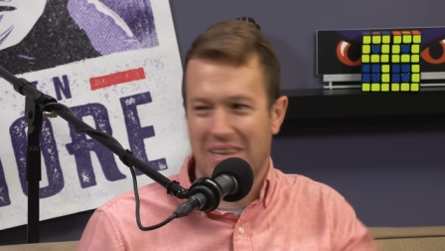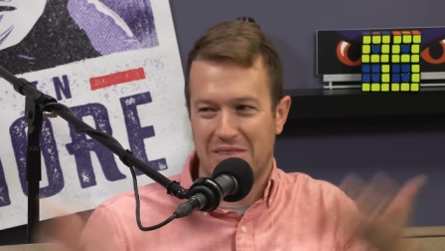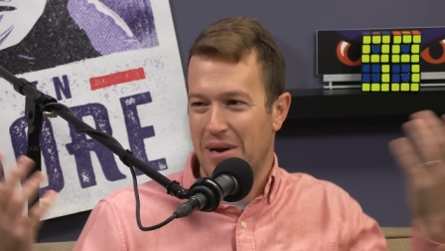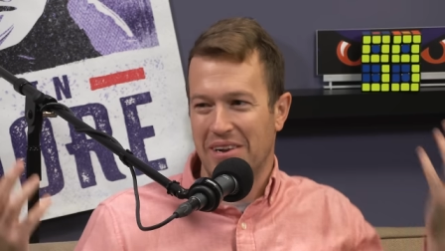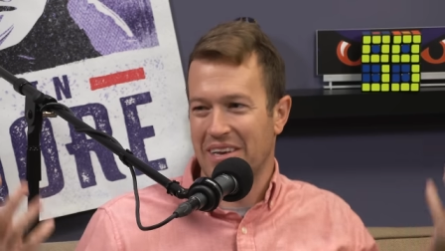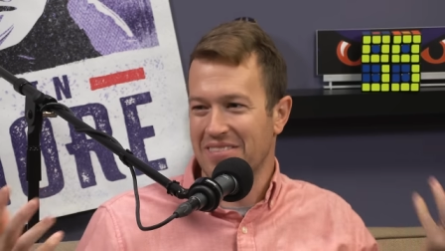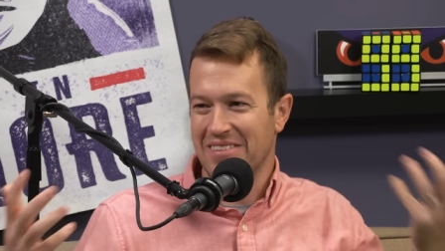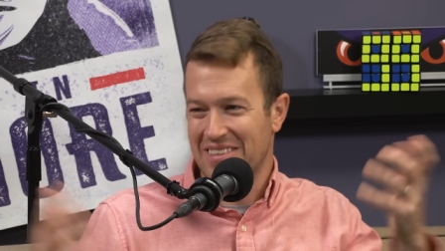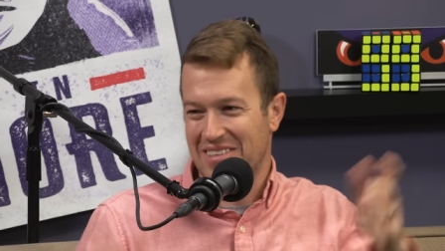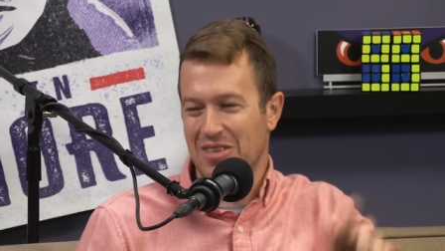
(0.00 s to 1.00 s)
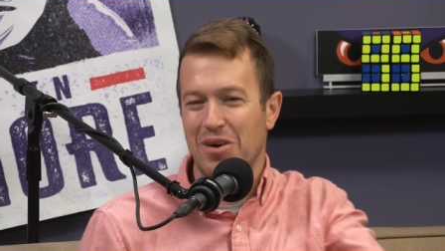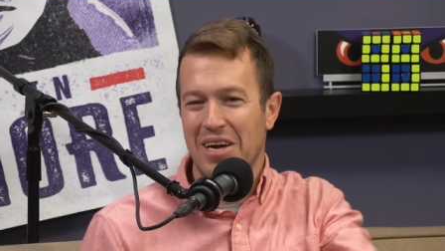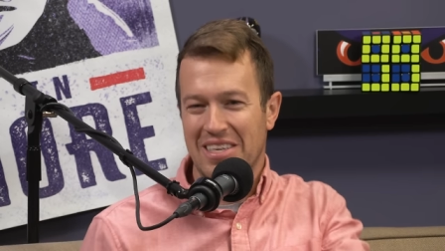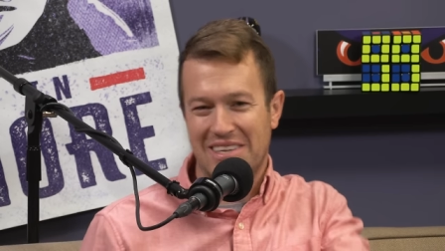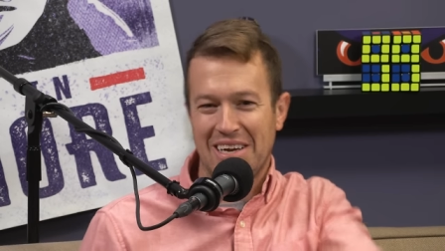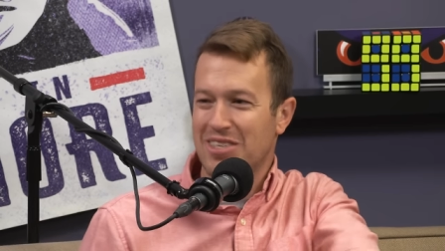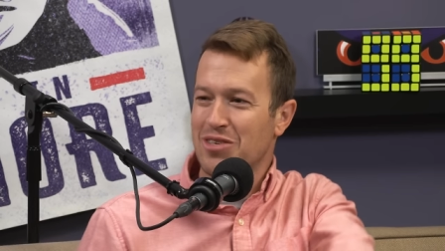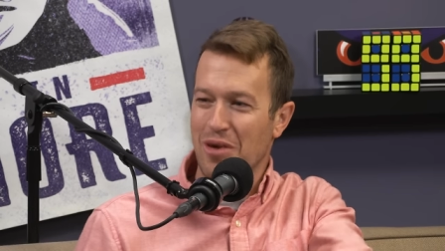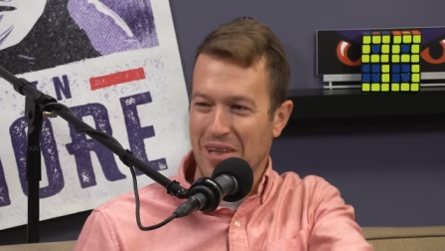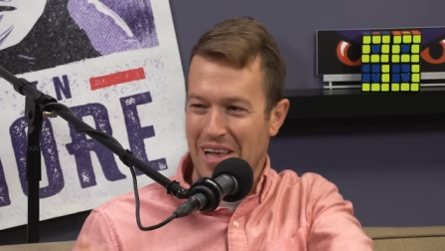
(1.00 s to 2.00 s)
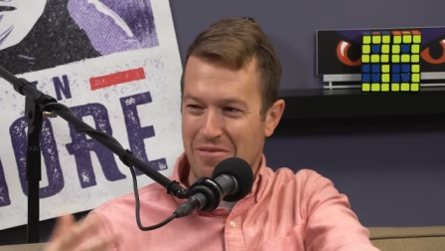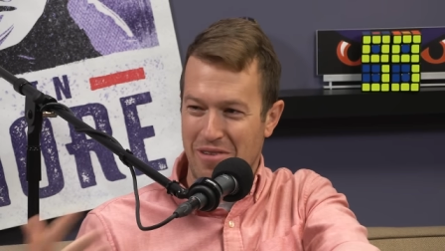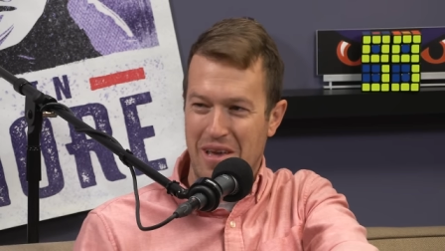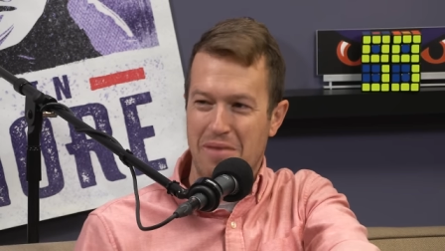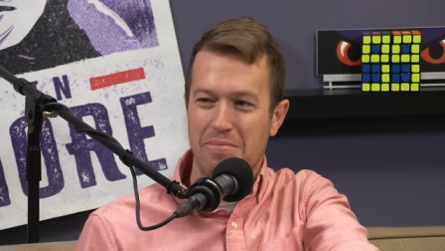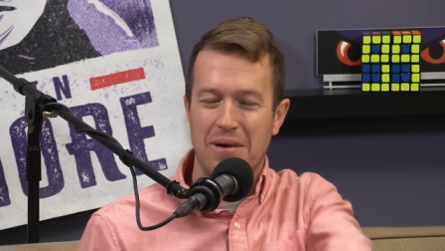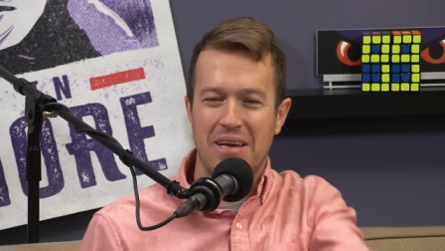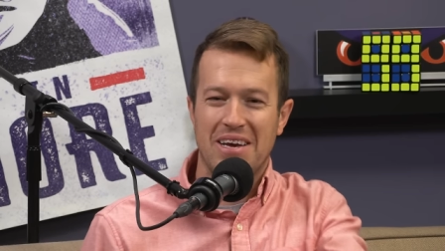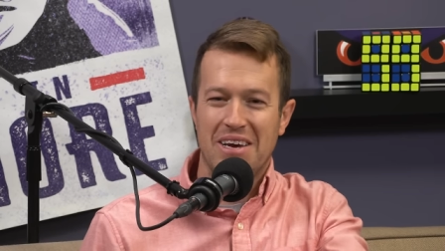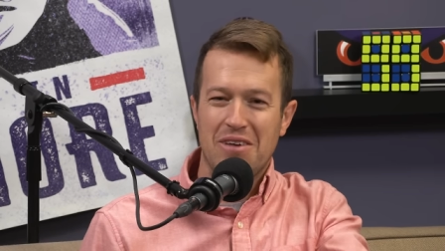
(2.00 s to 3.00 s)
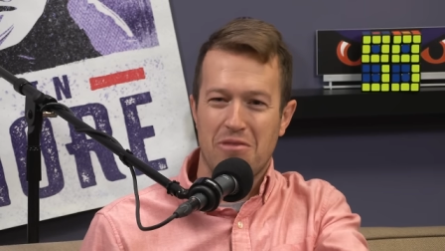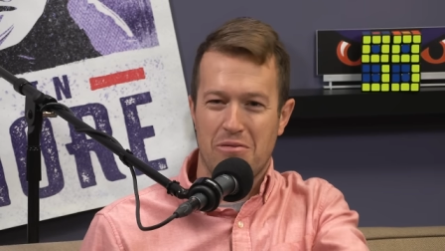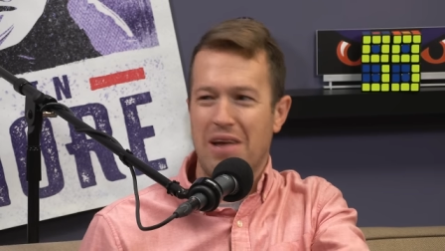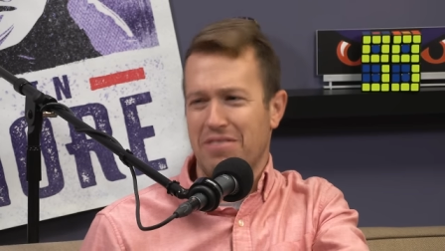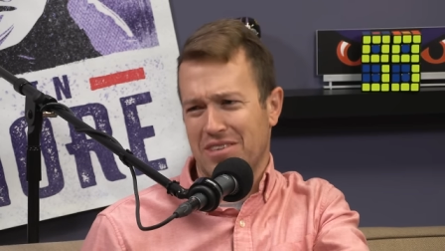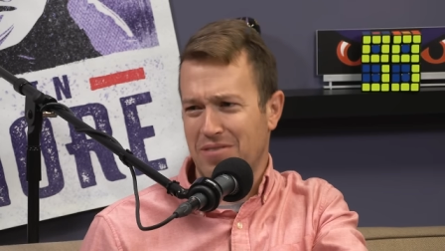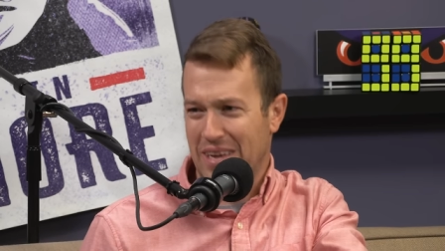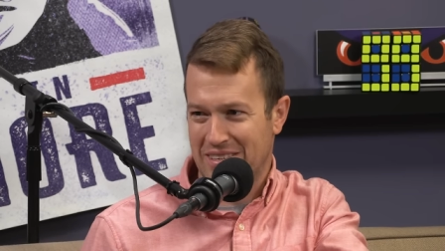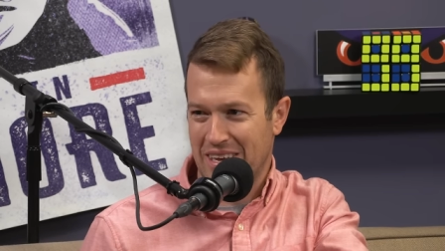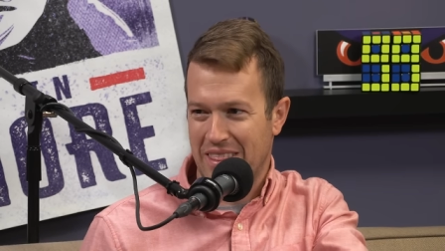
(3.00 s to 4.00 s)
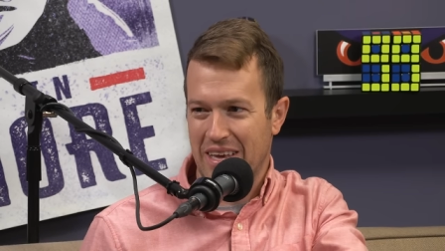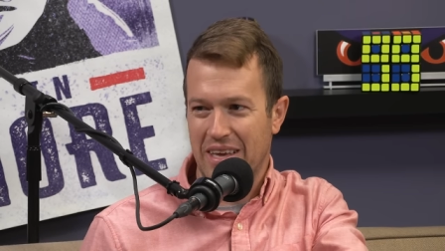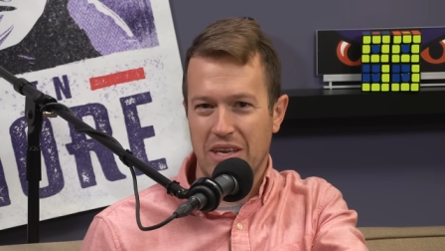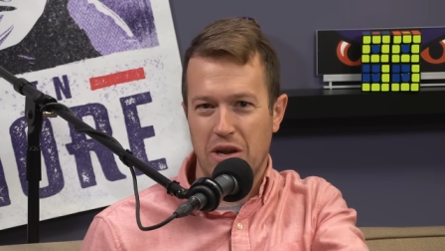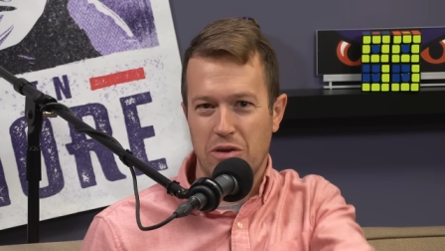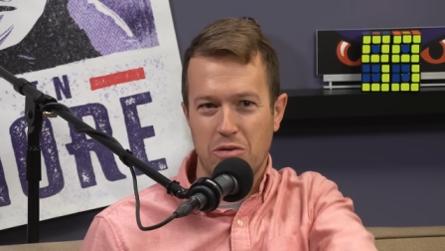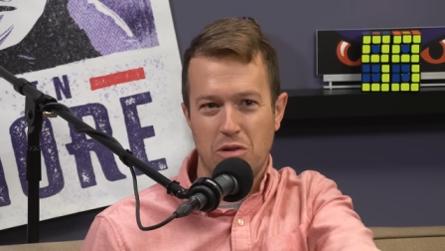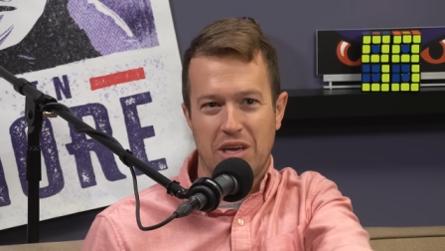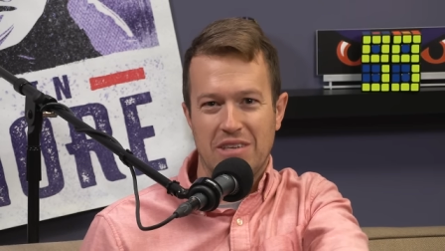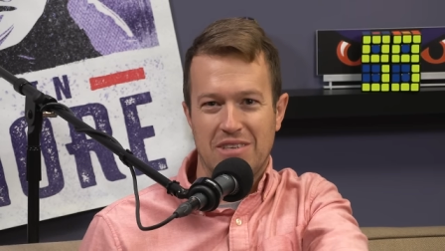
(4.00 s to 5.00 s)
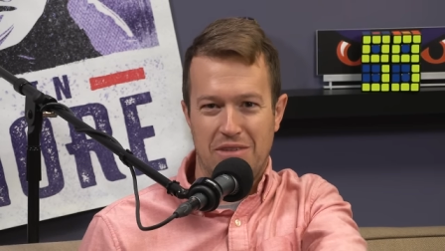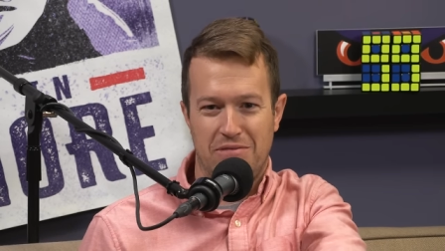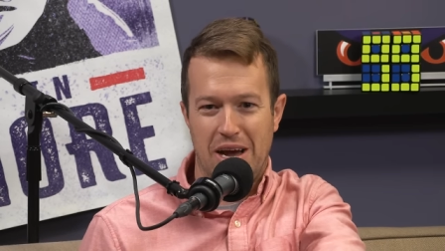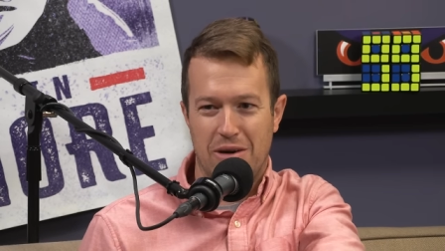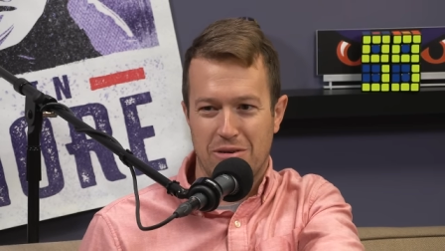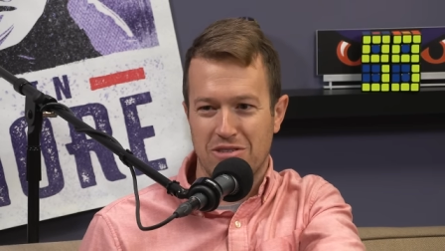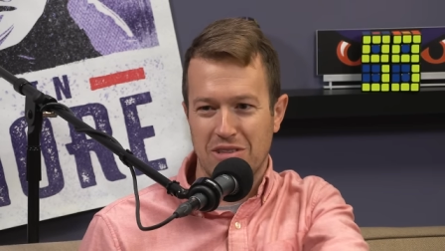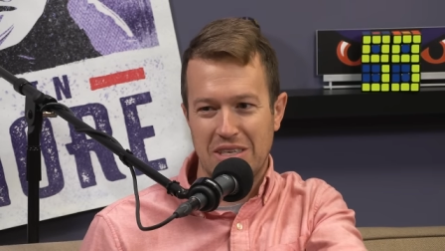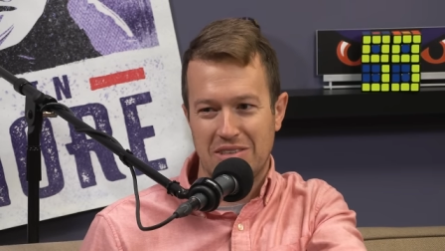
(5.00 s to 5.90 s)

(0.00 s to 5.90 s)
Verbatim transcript: That's about it. Yeah. And so it's not a storyline for him, but for Ravens fans, I think, you know, you look at Zay Flowers